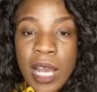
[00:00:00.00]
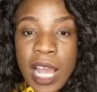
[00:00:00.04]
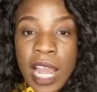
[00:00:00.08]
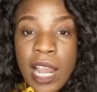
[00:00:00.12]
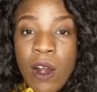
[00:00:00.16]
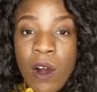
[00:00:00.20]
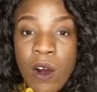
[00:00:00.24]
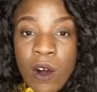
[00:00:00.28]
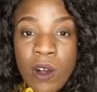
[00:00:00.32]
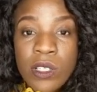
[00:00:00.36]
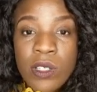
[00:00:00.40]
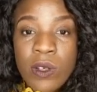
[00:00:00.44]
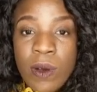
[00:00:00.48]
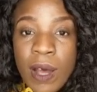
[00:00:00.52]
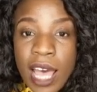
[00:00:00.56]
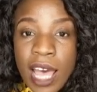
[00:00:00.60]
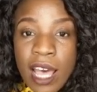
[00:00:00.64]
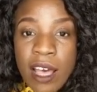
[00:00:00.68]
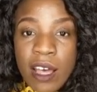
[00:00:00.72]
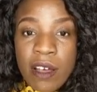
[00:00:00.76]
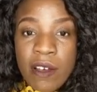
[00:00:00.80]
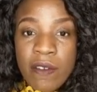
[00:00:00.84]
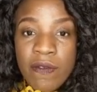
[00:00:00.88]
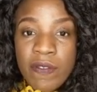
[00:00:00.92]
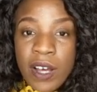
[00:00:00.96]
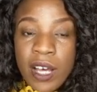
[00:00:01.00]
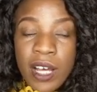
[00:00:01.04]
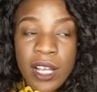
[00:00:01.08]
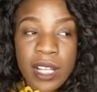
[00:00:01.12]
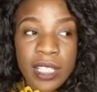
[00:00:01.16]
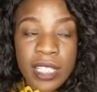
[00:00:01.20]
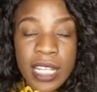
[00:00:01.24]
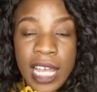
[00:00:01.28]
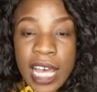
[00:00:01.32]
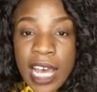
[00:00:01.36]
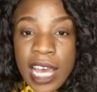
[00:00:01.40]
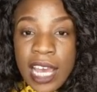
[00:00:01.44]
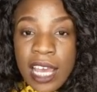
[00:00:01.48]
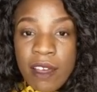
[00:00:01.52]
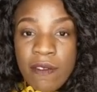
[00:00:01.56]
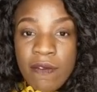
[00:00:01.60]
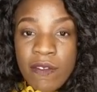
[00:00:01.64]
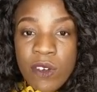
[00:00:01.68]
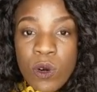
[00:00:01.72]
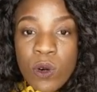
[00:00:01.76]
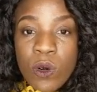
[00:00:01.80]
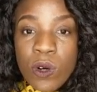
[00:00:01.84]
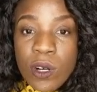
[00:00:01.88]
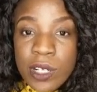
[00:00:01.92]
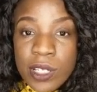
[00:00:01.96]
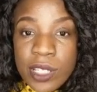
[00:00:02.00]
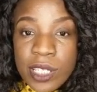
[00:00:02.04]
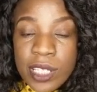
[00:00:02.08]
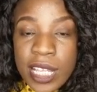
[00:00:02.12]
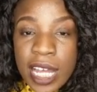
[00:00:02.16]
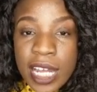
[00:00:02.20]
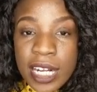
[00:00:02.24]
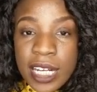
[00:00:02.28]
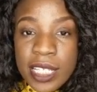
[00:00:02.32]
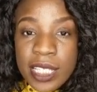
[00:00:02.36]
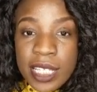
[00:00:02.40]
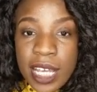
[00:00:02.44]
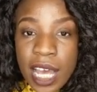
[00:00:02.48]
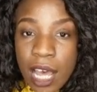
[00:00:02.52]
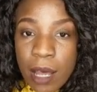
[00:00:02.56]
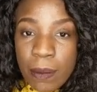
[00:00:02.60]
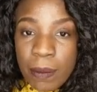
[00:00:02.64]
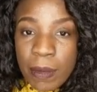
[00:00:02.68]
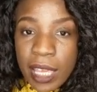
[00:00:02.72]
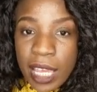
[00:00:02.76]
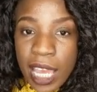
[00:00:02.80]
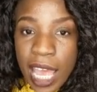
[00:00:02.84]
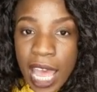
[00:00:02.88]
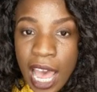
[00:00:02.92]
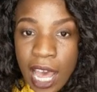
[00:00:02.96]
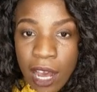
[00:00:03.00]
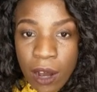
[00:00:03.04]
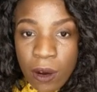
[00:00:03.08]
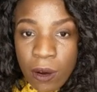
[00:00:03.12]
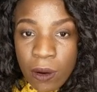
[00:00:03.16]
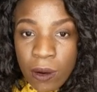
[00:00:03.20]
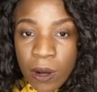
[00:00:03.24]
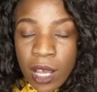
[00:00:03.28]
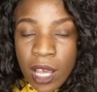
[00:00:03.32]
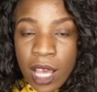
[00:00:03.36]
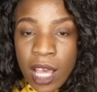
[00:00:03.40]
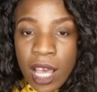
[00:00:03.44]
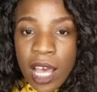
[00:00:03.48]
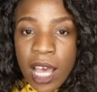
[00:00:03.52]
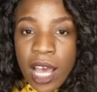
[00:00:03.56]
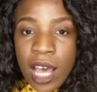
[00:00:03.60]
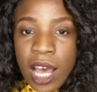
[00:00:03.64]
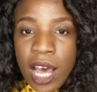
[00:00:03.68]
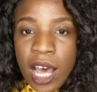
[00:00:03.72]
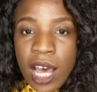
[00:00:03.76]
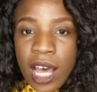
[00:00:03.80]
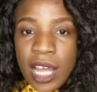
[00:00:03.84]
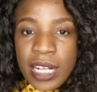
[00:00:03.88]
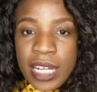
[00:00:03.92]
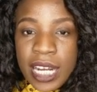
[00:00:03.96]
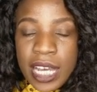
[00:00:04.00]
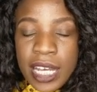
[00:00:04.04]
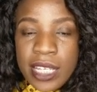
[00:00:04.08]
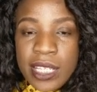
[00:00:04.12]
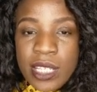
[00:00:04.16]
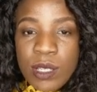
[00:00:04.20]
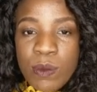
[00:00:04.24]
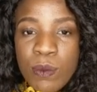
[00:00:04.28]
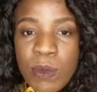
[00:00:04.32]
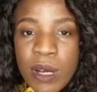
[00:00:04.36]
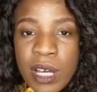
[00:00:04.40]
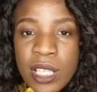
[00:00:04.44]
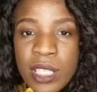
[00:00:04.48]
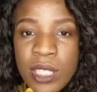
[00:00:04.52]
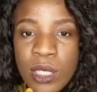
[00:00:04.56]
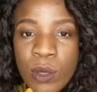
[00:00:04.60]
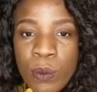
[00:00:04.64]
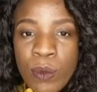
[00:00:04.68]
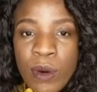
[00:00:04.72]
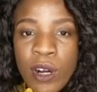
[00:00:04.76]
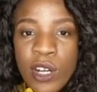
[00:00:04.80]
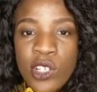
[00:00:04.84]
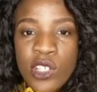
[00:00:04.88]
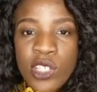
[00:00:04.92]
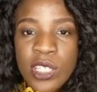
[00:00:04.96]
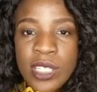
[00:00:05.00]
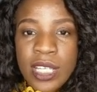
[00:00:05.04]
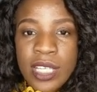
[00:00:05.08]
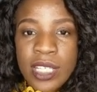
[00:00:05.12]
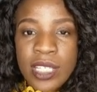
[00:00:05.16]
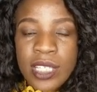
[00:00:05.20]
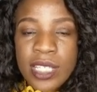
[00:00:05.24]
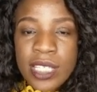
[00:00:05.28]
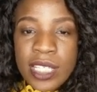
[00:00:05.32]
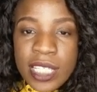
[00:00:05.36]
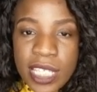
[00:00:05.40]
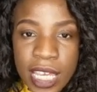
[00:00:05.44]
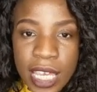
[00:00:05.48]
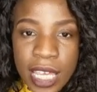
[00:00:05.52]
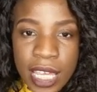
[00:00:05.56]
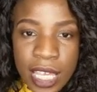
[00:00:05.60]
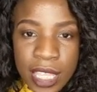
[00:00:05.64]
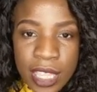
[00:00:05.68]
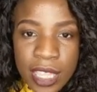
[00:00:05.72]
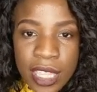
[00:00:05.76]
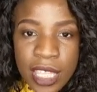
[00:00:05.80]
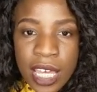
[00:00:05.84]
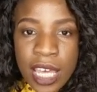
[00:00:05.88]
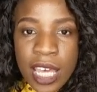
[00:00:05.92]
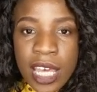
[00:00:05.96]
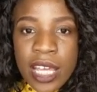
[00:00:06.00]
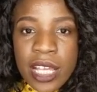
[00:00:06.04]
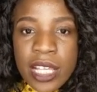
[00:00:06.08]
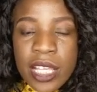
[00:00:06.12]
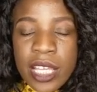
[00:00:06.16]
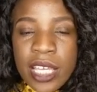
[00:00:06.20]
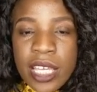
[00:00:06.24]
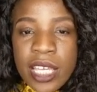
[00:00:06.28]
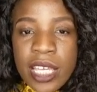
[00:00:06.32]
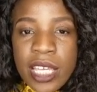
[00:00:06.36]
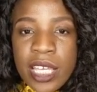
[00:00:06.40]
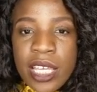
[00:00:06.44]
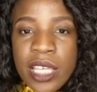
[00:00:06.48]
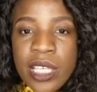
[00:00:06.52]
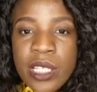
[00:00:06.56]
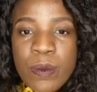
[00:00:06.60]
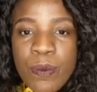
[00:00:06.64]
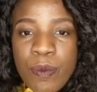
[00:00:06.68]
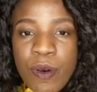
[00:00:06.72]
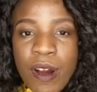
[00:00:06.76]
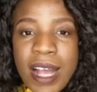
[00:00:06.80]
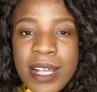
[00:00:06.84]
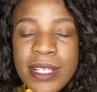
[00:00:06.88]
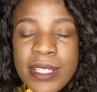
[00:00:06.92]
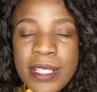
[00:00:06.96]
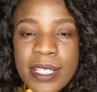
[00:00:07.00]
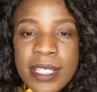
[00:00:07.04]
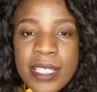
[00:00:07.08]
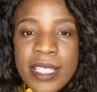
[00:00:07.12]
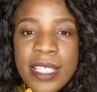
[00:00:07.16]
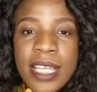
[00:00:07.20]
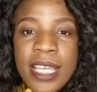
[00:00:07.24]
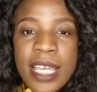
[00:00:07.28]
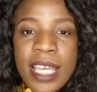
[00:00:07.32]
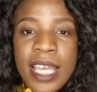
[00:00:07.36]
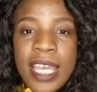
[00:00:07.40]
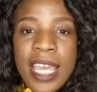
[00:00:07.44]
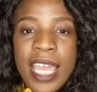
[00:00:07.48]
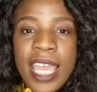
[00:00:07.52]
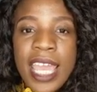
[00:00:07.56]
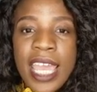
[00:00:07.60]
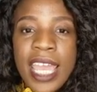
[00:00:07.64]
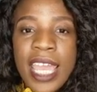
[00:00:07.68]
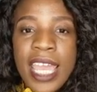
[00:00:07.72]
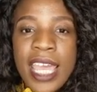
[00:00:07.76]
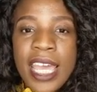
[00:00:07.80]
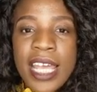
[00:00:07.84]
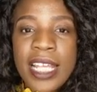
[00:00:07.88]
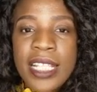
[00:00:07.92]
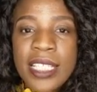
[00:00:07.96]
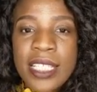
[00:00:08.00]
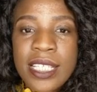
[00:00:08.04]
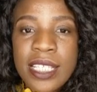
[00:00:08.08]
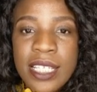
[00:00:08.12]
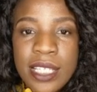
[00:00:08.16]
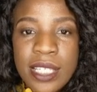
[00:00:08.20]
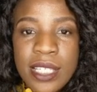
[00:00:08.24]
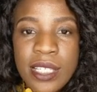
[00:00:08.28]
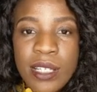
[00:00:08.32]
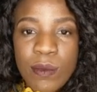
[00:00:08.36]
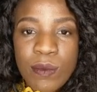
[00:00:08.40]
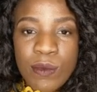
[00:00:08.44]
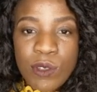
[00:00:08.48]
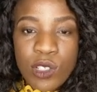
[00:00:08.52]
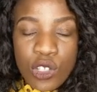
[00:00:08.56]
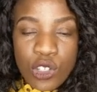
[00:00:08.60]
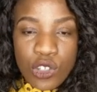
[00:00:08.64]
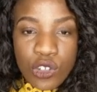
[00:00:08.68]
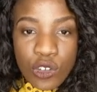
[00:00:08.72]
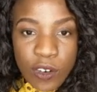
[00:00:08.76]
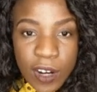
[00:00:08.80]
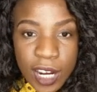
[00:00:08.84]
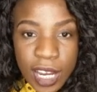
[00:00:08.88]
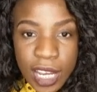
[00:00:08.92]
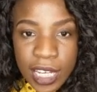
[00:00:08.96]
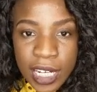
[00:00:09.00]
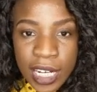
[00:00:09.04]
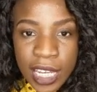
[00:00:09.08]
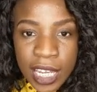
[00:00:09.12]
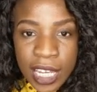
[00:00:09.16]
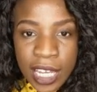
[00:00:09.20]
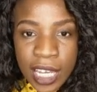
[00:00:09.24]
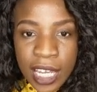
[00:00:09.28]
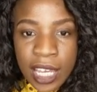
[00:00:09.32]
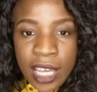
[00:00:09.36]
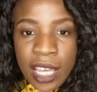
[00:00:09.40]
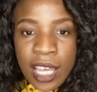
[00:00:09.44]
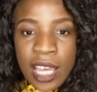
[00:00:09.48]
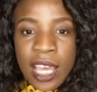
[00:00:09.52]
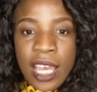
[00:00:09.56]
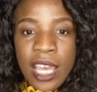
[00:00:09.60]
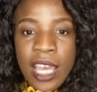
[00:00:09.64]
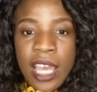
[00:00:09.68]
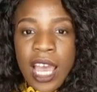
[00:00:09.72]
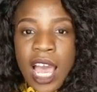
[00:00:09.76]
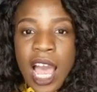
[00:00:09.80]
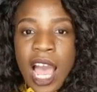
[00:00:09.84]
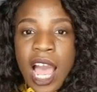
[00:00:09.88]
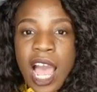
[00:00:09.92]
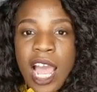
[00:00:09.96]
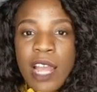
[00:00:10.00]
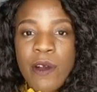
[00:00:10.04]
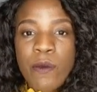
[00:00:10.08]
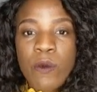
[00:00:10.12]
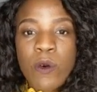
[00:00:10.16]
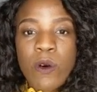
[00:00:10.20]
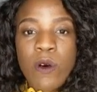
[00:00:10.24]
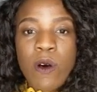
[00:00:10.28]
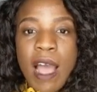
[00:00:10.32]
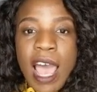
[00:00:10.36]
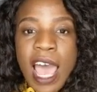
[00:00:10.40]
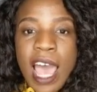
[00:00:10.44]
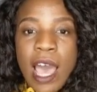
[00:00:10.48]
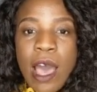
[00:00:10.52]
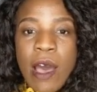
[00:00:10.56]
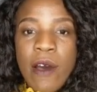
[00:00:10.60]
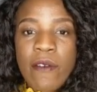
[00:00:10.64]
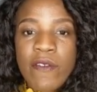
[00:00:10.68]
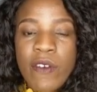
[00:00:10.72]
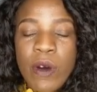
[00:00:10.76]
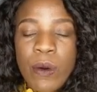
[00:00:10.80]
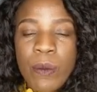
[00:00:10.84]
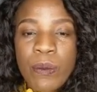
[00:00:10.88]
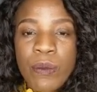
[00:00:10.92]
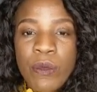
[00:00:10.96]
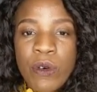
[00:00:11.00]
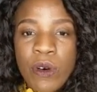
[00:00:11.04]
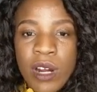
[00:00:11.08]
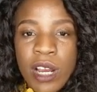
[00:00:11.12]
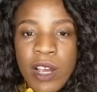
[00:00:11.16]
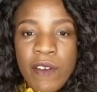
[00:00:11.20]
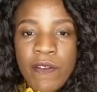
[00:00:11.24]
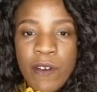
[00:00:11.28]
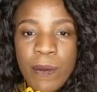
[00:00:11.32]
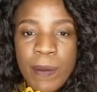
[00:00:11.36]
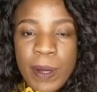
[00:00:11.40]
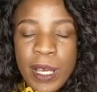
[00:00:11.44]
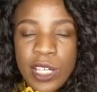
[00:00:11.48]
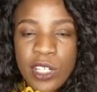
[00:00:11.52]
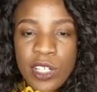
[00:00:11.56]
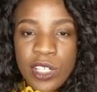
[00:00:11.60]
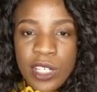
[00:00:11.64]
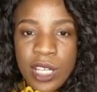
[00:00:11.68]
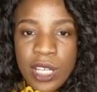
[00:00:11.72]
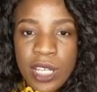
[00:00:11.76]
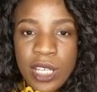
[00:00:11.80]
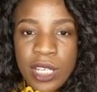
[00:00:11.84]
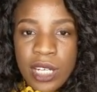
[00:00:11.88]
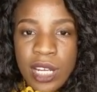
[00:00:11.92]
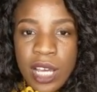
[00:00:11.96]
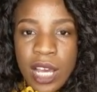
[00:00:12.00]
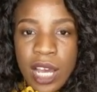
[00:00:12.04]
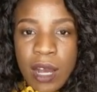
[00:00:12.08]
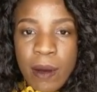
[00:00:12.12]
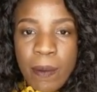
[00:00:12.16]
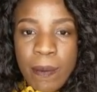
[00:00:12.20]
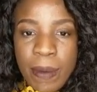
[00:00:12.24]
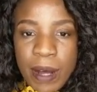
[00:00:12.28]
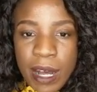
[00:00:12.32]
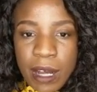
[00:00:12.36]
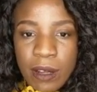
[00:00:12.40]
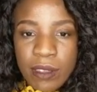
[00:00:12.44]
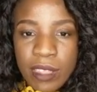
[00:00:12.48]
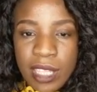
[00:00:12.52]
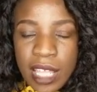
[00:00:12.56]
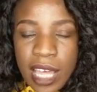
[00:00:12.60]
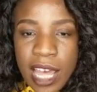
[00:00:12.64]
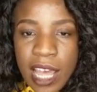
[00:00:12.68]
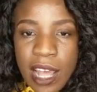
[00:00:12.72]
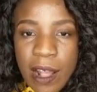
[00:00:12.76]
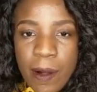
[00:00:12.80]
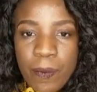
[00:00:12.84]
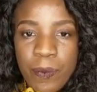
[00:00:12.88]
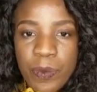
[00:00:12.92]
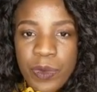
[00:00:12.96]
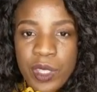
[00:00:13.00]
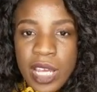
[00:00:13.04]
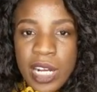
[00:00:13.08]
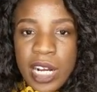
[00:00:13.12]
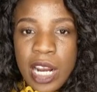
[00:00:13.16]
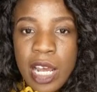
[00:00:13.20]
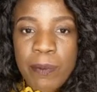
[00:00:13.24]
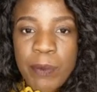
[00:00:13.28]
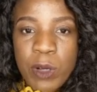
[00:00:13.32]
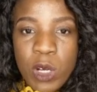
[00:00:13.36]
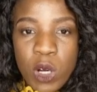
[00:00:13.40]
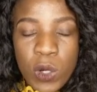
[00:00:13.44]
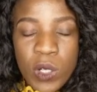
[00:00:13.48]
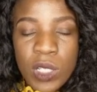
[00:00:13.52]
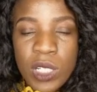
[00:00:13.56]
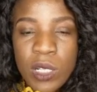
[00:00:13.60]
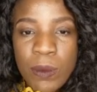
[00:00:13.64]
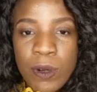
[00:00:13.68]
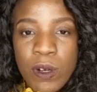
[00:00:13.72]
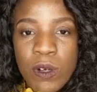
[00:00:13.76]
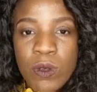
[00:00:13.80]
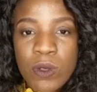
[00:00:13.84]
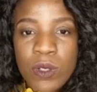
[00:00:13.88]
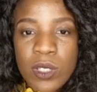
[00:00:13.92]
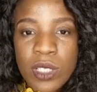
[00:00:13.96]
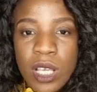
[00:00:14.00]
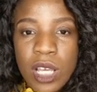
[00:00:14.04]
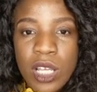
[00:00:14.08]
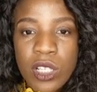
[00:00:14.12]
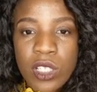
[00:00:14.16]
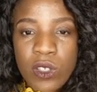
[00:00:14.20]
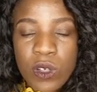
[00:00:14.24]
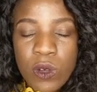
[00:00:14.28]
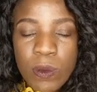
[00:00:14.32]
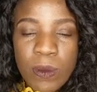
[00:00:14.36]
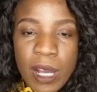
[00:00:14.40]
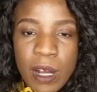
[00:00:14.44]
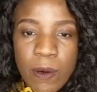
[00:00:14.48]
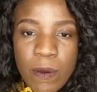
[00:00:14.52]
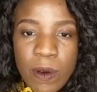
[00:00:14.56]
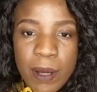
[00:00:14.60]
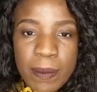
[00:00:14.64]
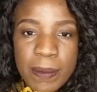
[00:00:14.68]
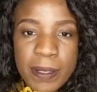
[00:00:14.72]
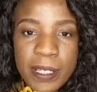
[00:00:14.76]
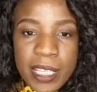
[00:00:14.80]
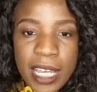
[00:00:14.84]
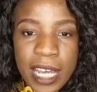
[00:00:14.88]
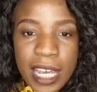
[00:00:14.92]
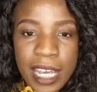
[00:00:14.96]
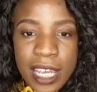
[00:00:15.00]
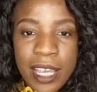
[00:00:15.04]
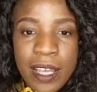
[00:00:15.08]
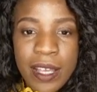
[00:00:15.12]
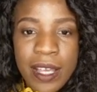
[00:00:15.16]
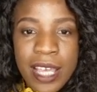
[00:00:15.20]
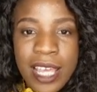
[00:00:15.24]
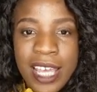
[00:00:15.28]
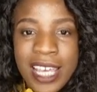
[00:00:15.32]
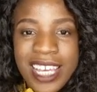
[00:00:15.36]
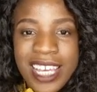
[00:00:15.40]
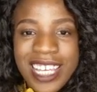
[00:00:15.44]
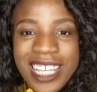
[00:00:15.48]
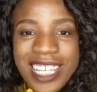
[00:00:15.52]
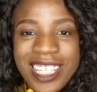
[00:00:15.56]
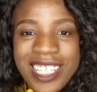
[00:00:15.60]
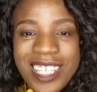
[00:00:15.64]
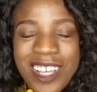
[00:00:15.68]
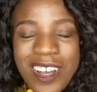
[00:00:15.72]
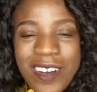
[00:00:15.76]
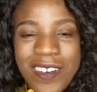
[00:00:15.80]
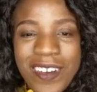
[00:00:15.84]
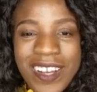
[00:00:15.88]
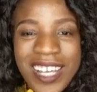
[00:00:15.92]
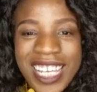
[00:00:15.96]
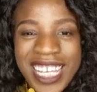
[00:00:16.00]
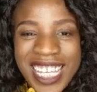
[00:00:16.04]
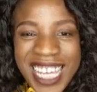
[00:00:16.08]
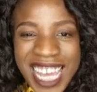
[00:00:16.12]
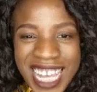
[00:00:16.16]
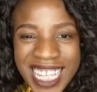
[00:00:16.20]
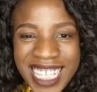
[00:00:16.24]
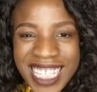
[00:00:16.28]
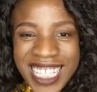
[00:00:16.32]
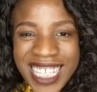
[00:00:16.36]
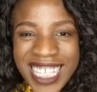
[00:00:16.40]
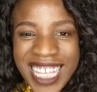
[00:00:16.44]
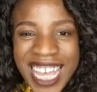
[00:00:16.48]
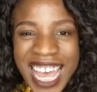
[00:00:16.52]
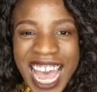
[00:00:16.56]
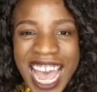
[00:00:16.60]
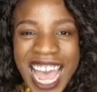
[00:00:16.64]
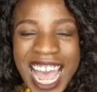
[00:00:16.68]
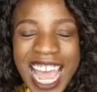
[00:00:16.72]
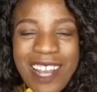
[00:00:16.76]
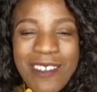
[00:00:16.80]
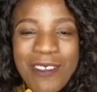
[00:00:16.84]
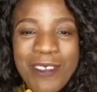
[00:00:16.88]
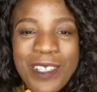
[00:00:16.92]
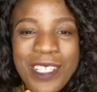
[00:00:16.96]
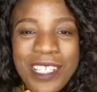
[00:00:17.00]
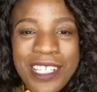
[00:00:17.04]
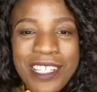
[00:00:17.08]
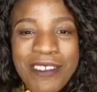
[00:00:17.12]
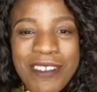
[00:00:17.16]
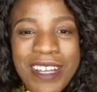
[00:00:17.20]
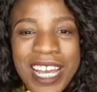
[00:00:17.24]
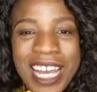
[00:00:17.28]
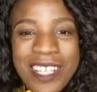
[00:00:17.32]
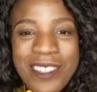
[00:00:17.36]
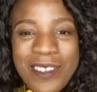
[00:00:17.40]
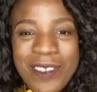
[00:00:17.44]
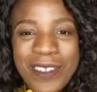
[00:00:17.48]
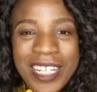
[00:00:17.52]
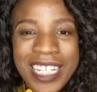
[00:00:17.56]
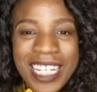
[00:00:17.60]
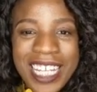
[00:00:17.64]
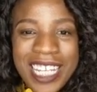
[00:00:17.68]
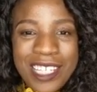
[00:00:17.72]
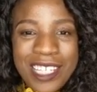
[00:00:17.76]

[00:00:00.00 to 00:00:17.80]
I also have a live course that is coming out next month, March 16th. It is processing and systems training. I will have more information about that I'm going to post to my website. So yes, I will see you guys on the